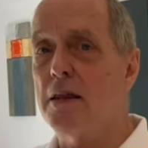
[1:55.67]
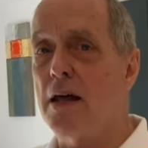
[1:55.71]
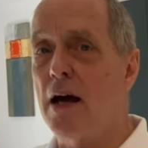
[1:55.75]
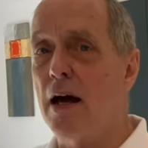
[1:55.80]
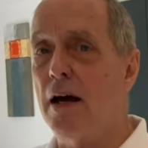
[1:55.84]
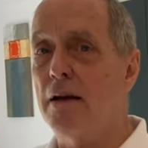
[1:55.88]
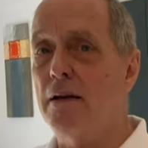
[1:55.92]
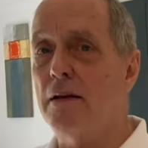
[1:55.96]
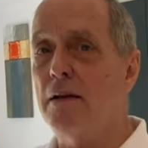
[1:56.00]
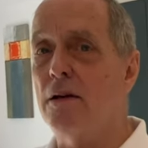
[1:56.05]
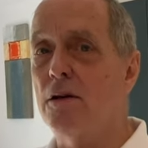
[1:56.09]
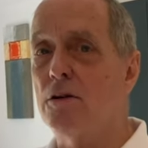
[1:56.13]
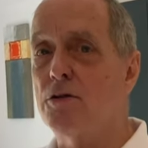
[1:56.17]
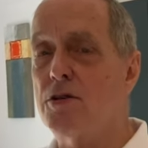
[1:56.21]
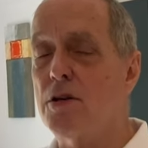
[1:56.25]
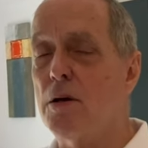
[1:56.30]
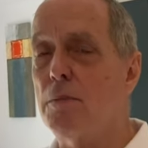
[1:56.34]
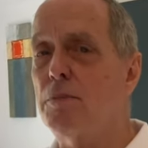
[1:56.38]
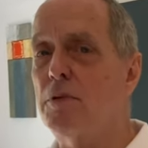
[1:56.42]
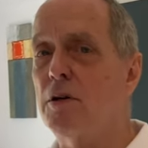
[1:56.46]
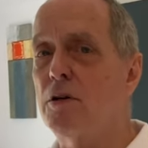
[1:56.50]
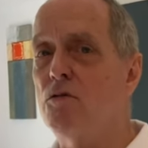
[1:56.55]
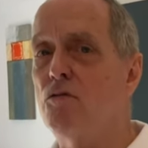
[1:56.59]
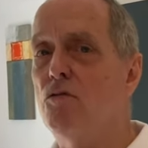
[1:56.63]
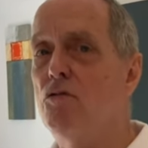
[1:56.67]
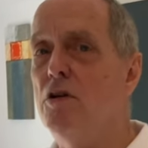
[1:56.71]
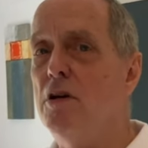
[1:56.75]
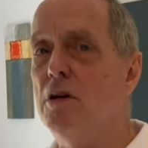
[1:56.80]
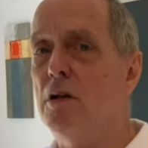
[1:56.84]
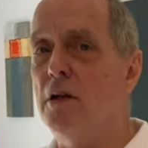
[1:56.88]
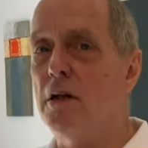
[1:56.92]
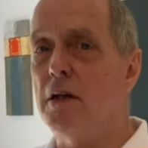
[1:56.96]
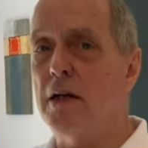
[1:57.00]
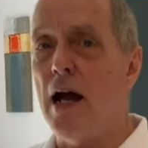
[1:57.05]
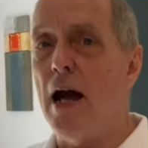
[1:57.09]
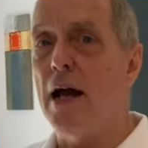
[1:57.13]
that you know something
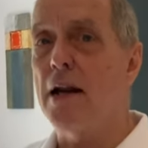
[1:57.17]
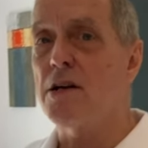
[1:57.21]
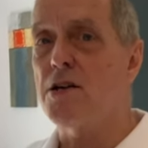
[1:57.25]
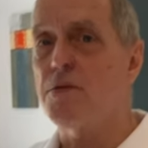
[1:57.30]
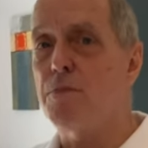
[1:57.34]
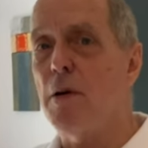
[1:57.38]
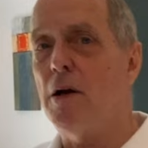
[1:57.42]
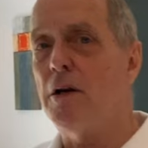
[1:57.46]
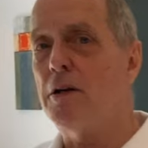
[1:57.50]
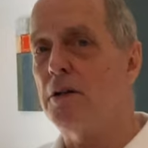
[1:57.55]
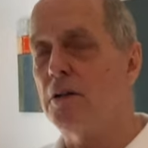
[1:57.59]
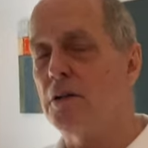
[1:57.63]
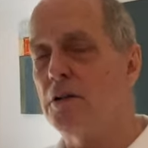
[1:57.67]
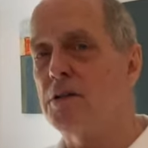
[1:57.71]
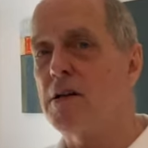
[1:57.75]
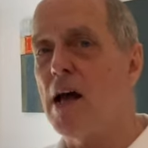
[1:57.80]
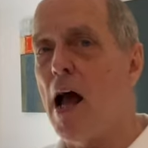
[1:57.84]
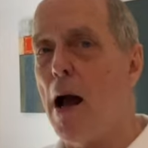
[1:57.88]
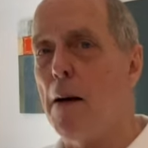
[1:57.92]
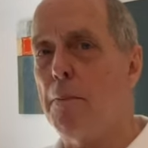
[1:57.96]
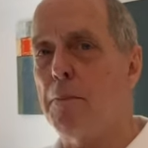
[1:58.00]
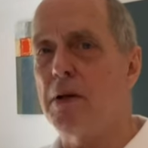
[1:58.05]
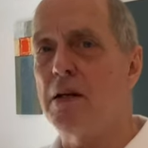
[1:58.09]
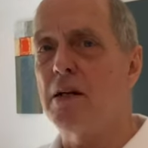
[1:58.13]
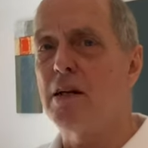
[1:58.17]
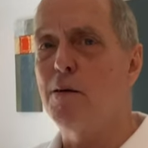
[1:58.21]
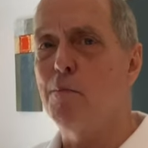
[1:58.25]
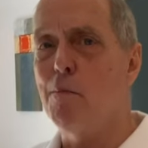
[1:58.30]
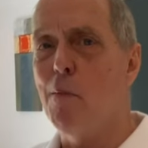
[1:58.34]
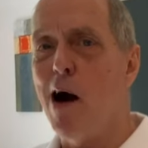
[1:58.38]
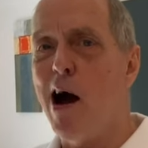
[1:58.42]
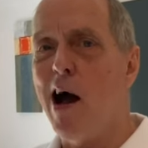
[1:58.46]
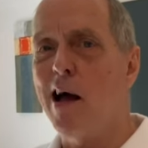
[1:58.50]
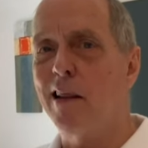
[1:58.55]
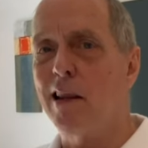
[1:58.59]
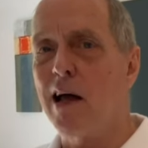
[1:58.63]
really kind of special has happened in
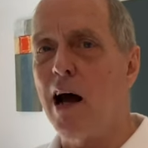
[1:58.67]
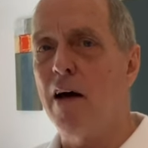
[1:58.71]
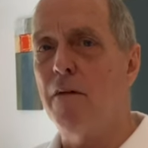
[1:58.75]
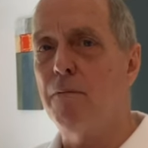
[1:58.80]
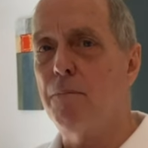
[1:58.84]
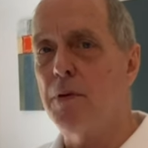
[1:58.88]
my life